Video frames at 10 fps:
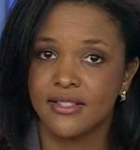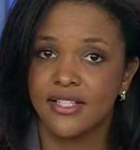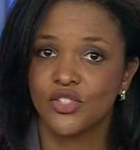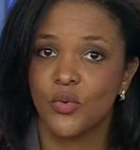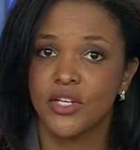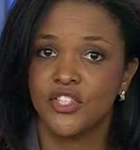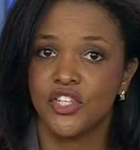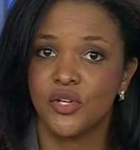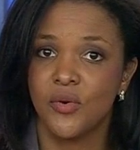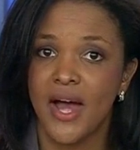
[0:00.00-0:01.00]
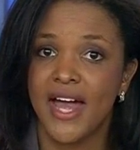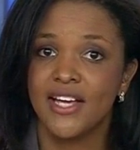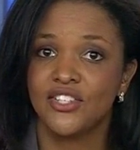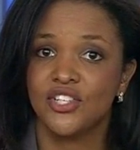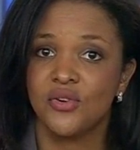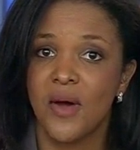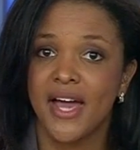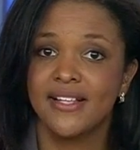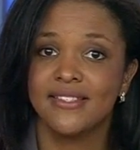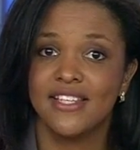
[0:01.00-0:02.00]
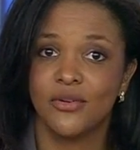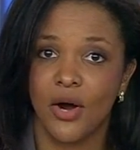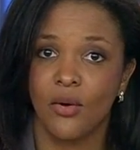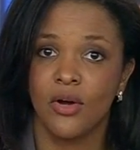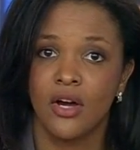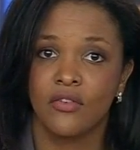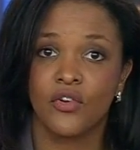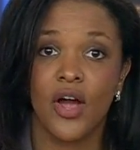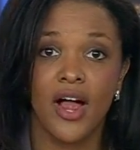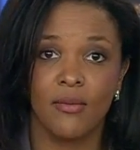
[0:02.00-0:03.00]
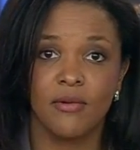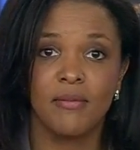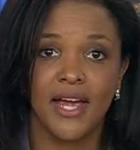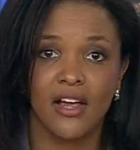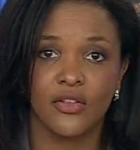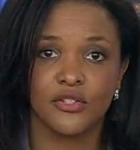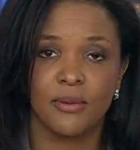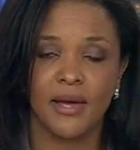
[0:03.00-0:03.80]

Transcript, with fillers: 612 8280 for help making those